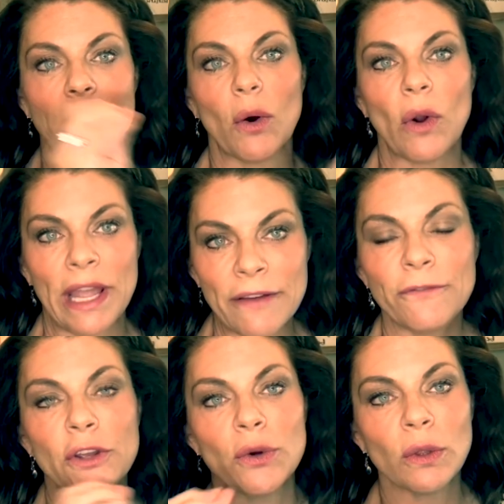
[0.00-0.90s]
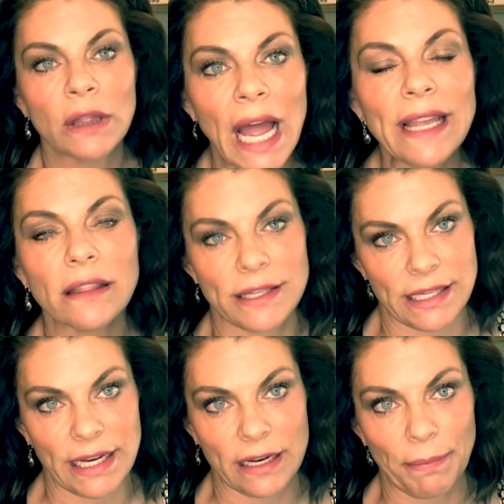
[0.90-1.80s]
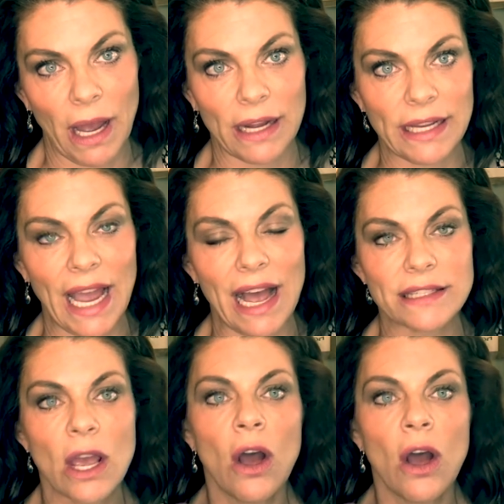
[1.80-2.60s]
if you like listening to podcasts,